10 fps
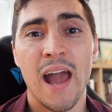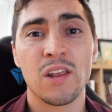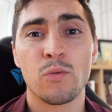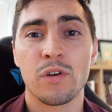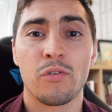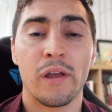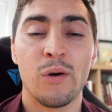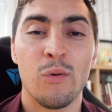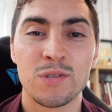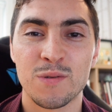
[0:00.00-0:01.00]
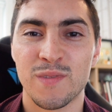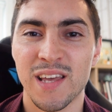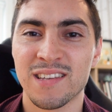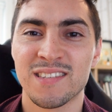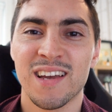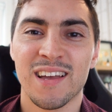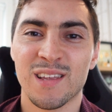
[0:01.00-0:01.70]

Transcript: and you want to create awesome things,